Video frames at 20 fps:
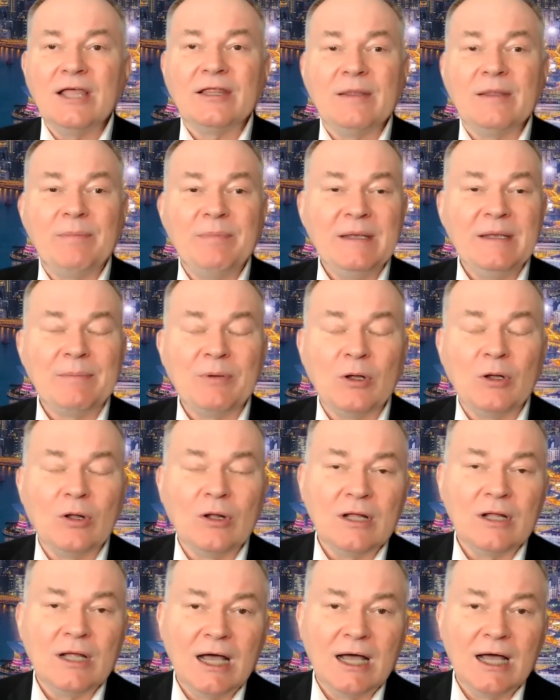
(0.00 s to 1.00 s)

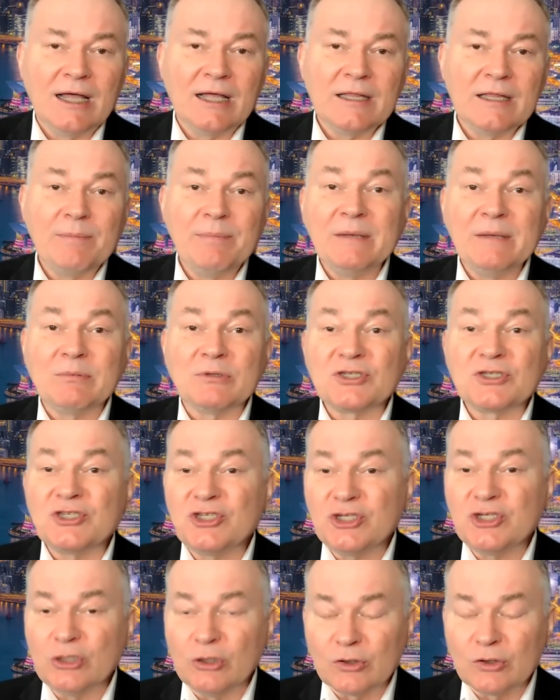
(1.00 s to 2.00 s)
the people's
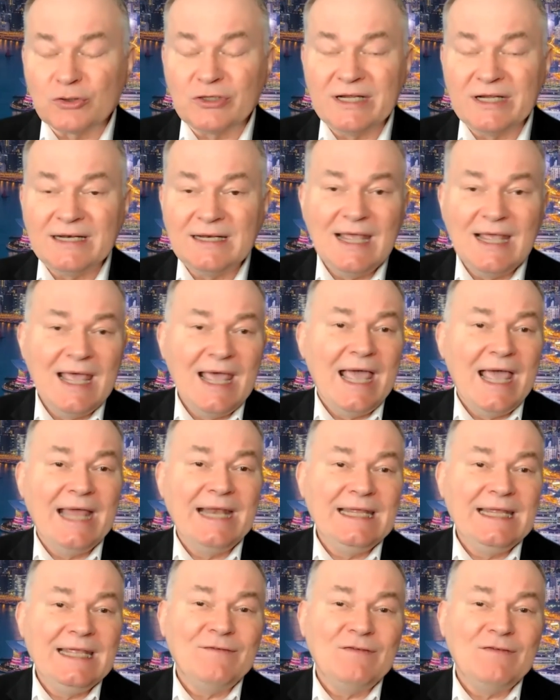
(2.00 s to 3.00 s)
children,
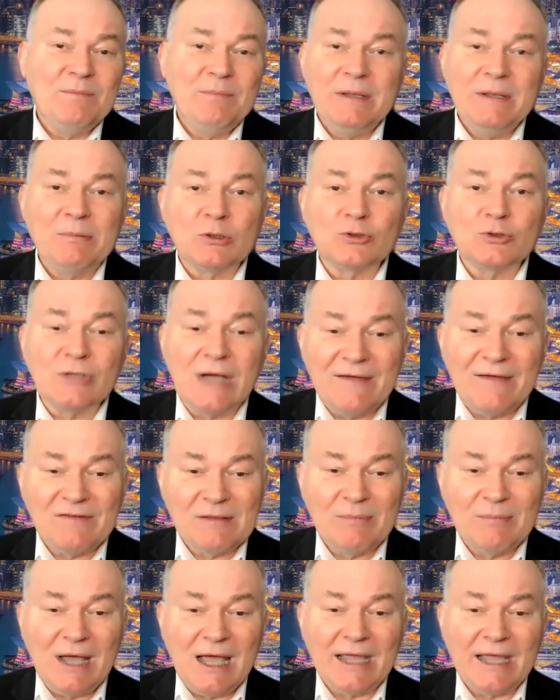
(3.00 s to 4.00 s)
and even people
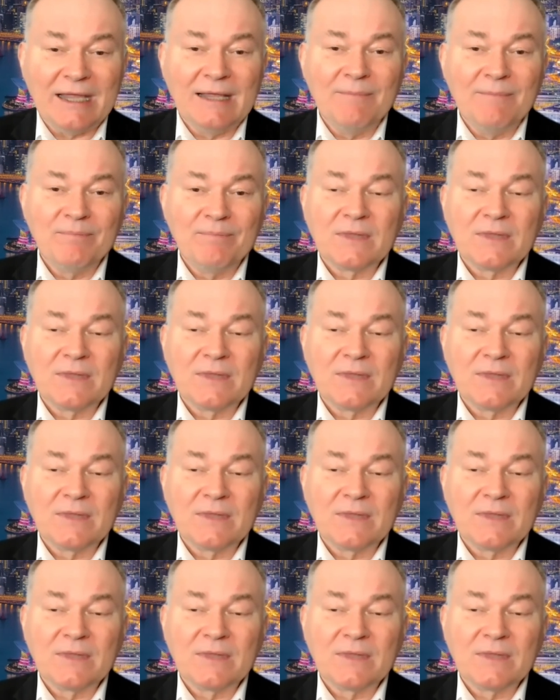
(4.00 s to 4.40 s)
driving by?